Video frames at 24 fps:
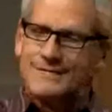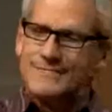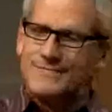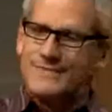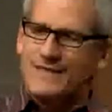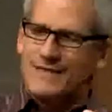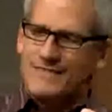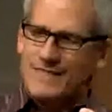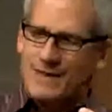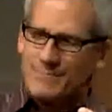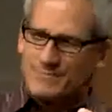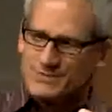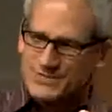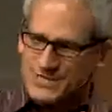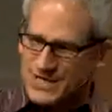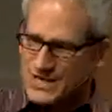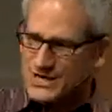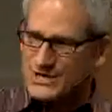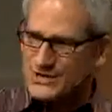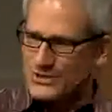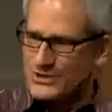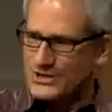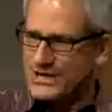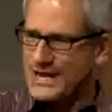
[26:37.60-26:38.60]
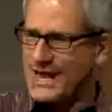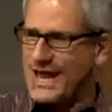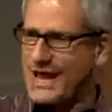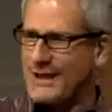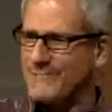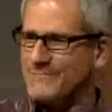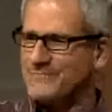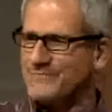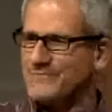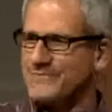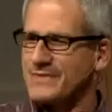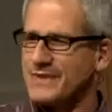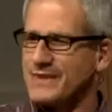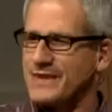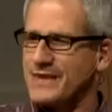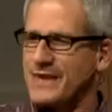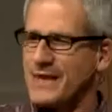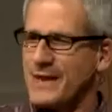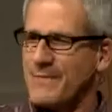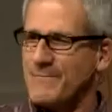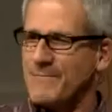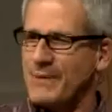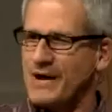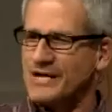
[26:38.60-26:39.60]
in that particular game.
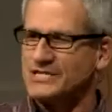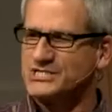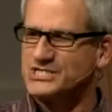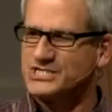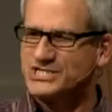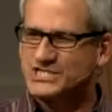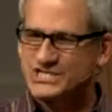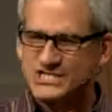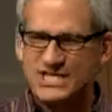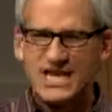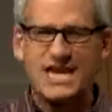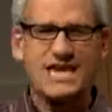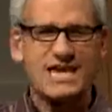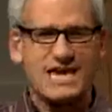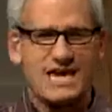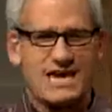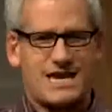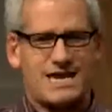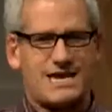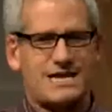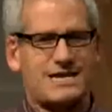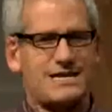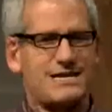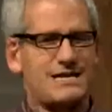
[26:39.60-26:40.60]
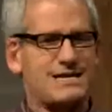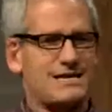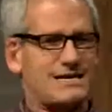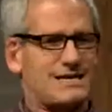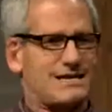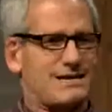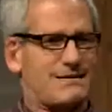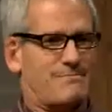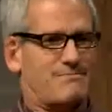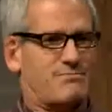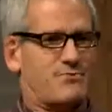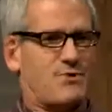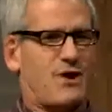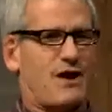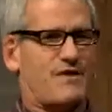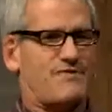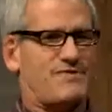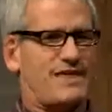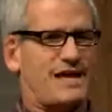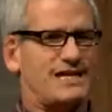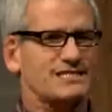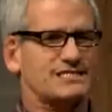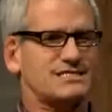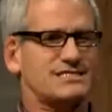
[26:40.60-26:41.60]
But singing brought
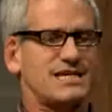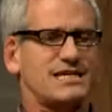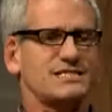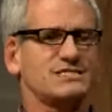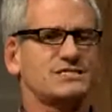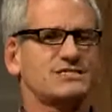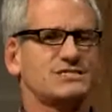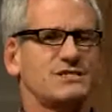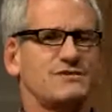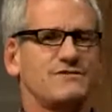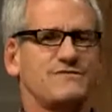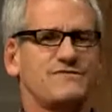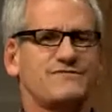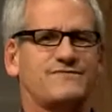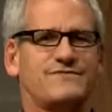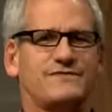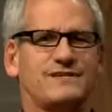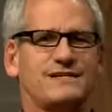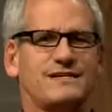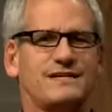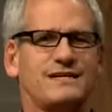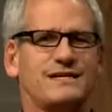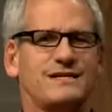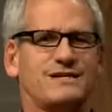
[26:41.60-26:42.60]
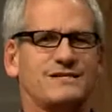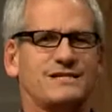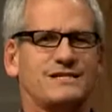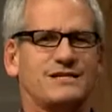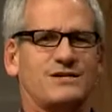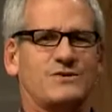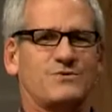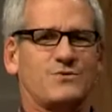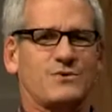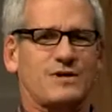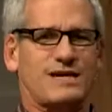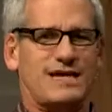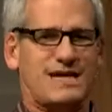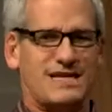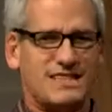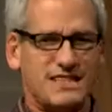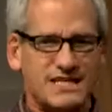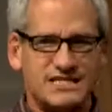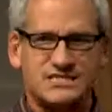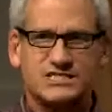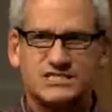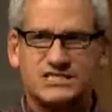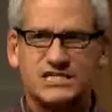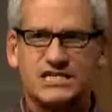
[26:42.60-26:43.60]
that sense of, uh, you know, we're in
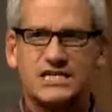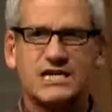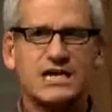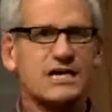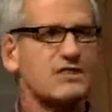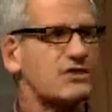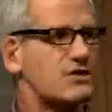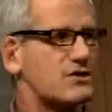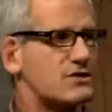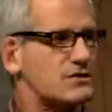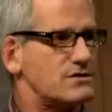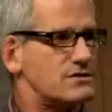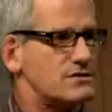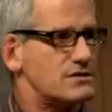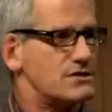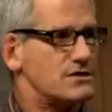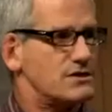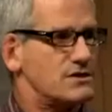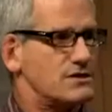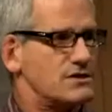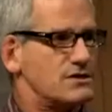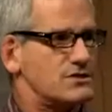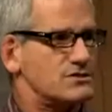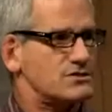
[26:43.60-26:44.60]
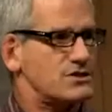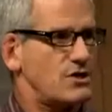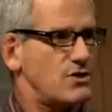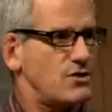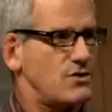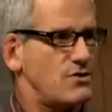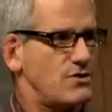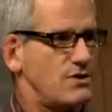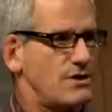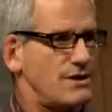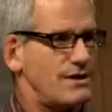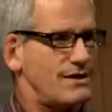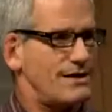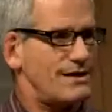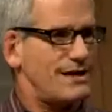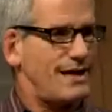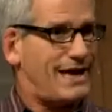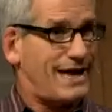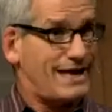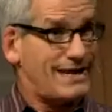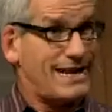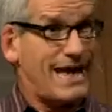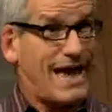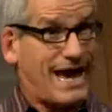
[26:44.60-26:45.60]
this together. So, uh,
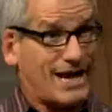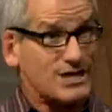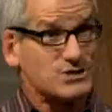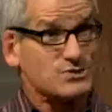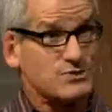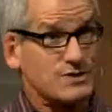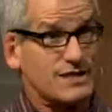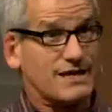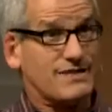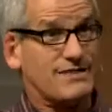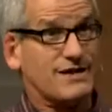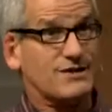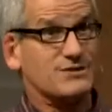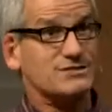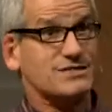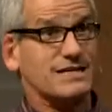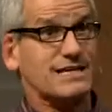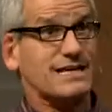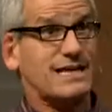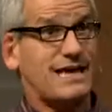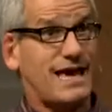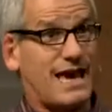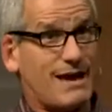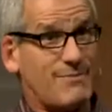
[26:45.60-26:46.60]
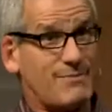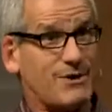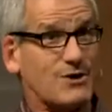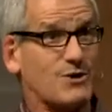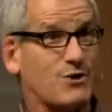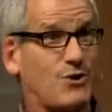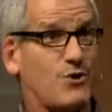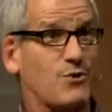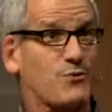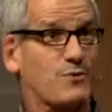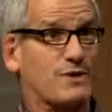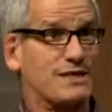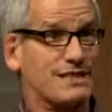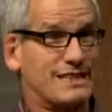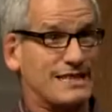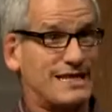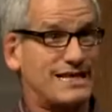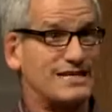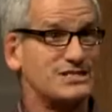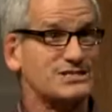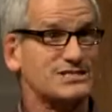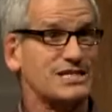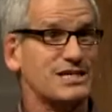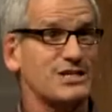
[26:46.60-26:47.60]
and actually, there's a chemical
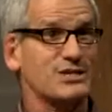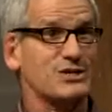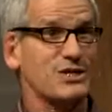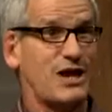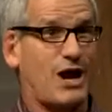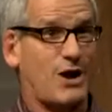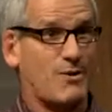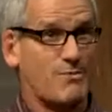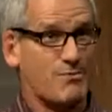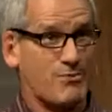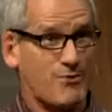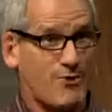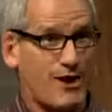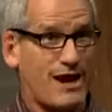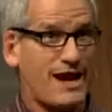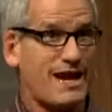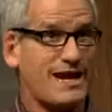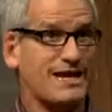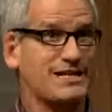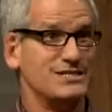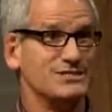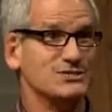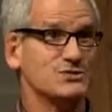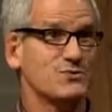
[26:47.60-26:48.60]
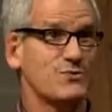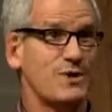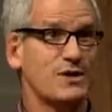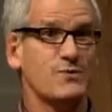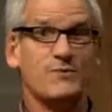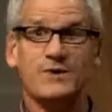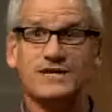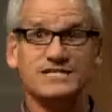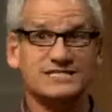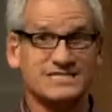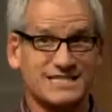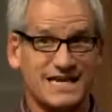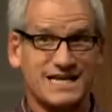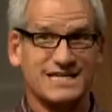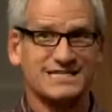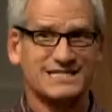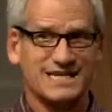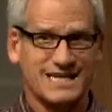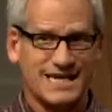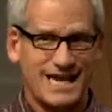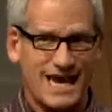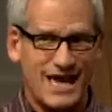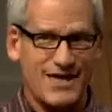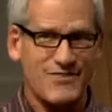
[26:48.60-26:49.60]
released in our brains when we sing
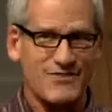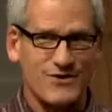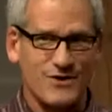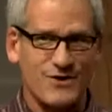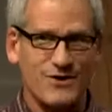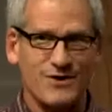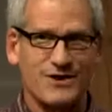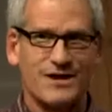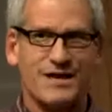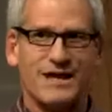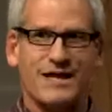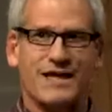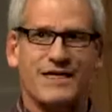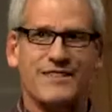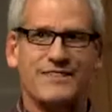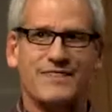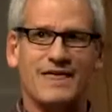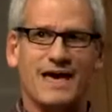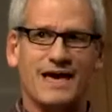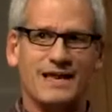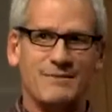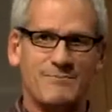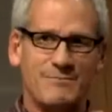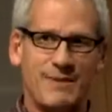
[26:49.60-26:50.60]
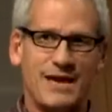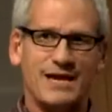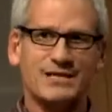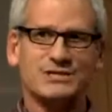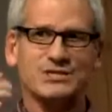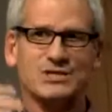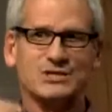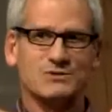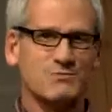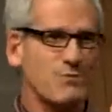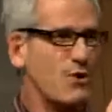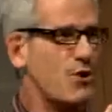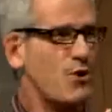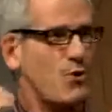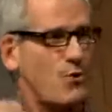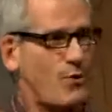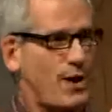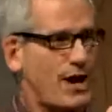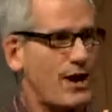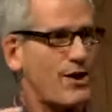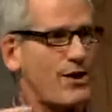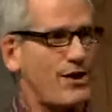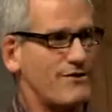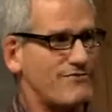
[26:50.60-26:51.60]
together that makes us more
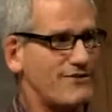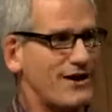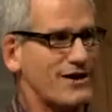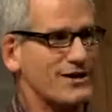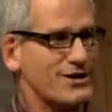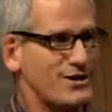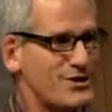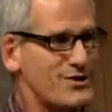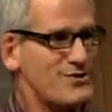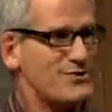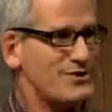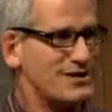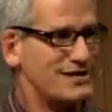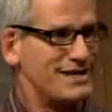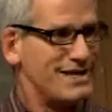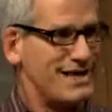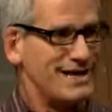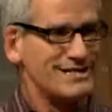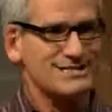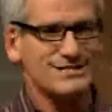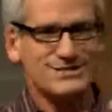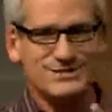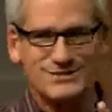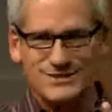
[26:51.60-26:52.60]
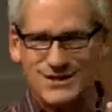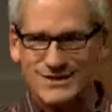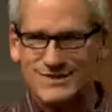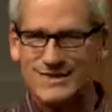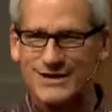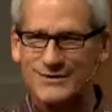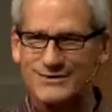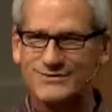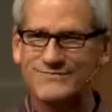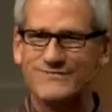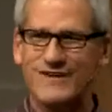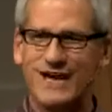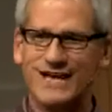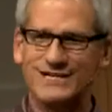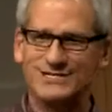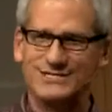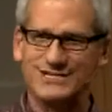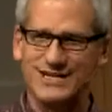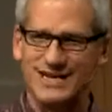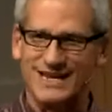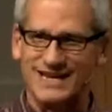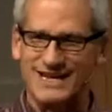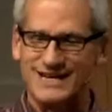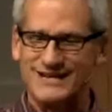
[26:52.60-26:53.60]
aware of our unity. I just thought that was
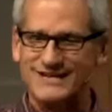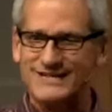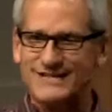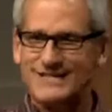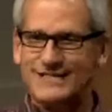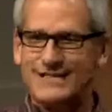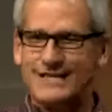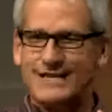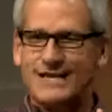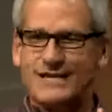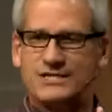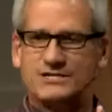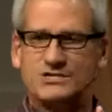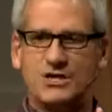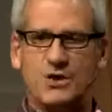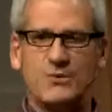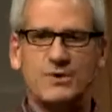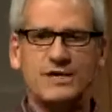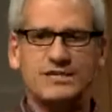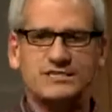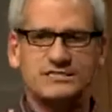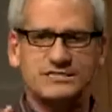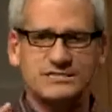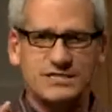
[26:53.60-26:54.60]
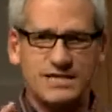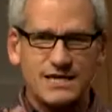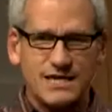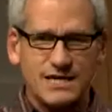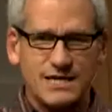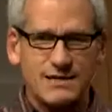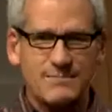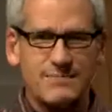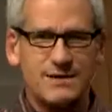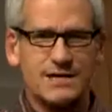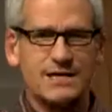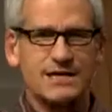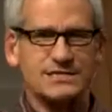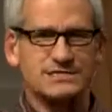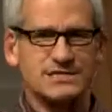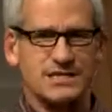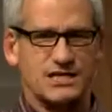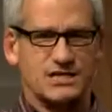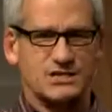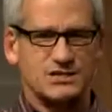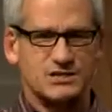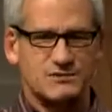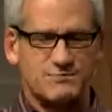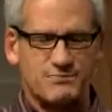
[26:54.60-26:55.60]
fascinating. So, we sing because it
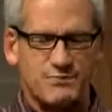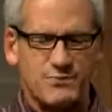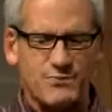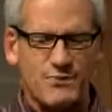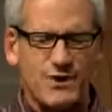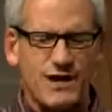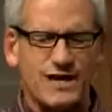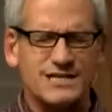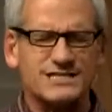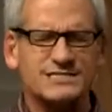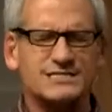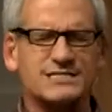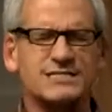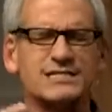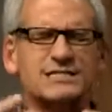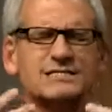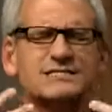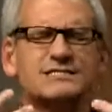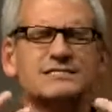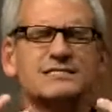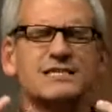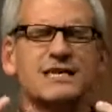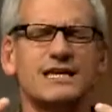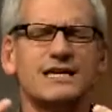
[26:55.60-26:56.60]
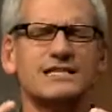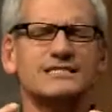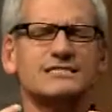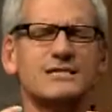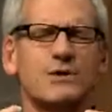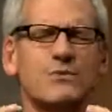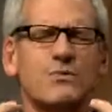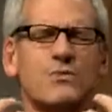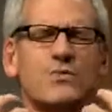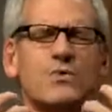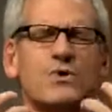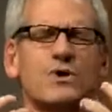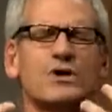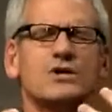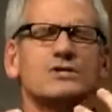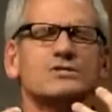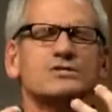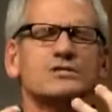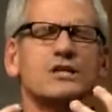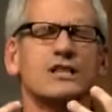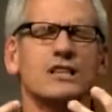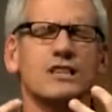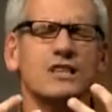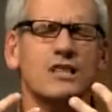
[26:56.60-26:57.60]
expresses things that
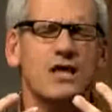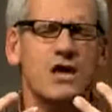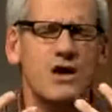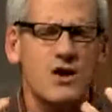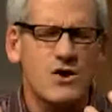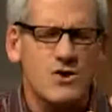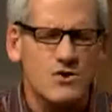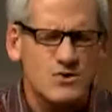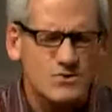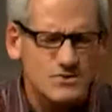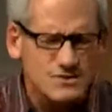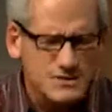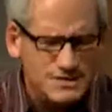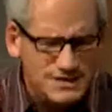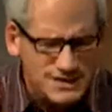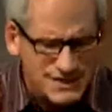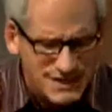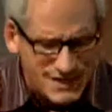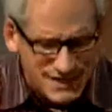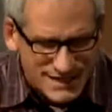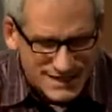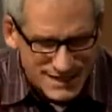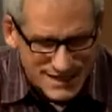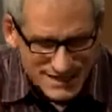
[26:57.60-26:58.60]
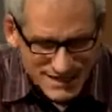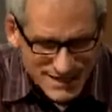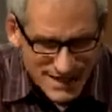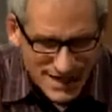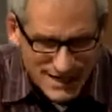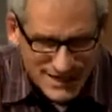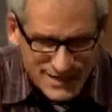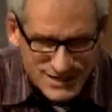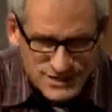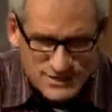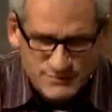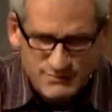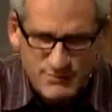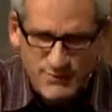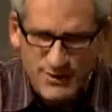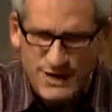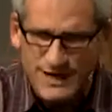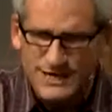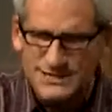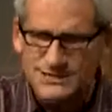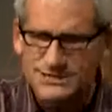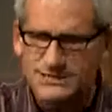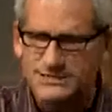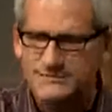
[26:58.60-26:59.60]
words alone cannot
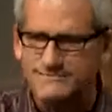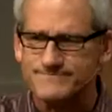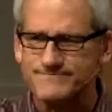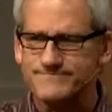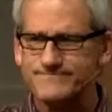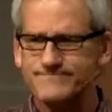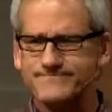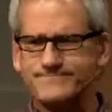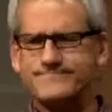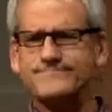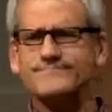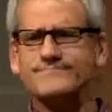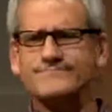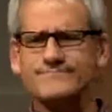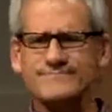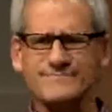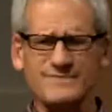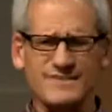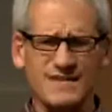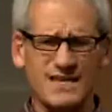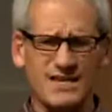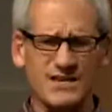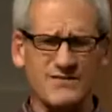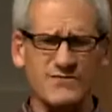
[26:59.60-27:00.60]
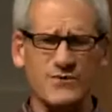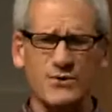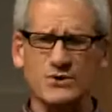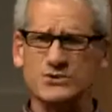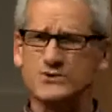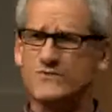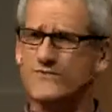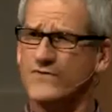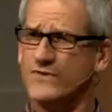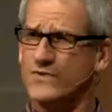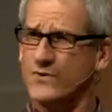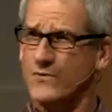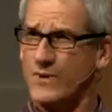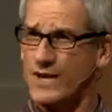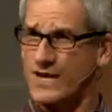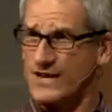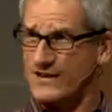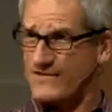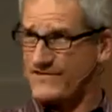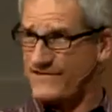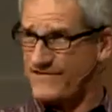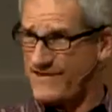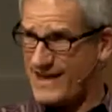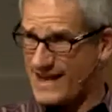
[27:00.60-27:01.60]
express. And of course, for the way it
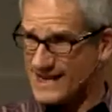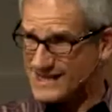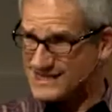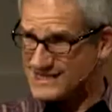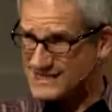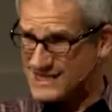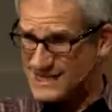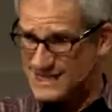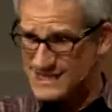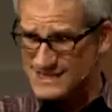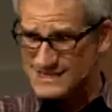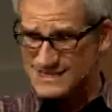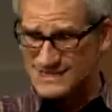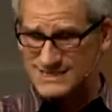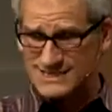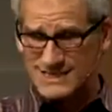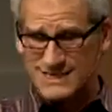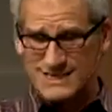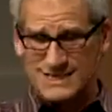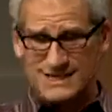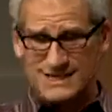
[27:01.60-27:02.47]
affects us